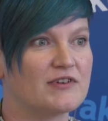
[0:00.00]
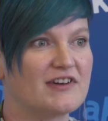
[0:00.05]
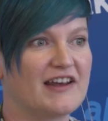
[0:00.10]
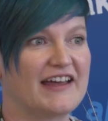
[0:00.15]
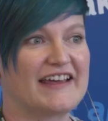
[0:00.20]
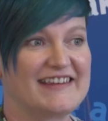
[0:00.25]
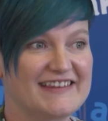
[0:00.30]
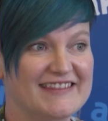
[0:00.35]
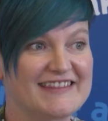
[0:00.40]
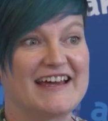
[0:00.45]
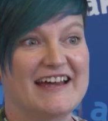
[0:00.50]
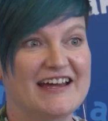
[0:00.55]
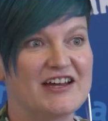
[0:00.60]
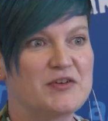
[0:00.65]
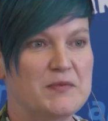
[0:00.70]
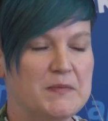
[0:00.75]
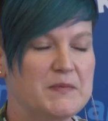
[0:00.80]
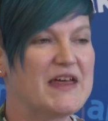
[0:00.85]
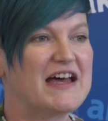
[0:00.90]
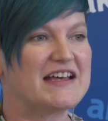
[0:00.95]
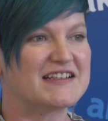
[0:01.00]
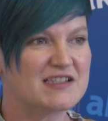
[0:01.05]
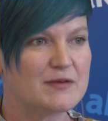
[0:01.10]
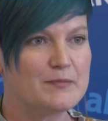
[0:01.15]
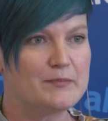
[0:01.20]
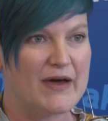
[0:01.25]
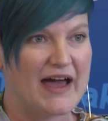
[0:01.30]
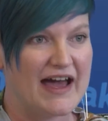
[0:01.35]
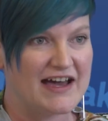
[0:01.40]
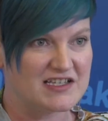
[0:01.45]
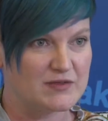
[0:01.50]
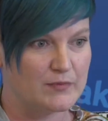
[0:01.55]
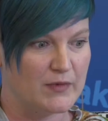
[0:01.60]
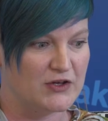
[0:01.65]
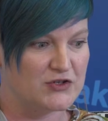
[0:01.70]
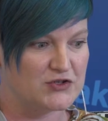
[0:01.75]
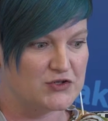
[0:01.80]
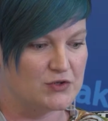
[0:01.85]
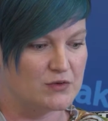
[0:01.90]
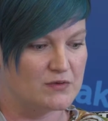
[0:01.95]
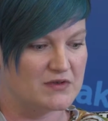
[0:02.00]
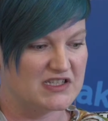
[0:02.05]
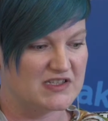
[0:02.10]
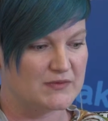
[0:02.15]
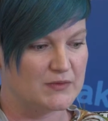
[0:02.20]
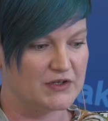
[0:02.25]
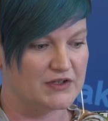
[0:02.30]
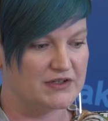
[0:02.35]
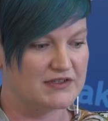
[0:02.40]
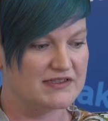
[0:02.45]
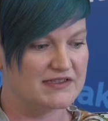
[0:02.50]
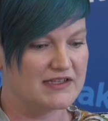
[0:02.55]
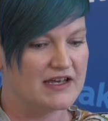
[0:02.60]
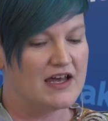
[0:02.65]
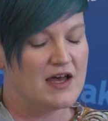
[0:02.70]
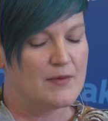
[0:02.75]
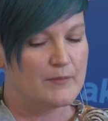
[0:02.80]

Like, That's a bad emotional response.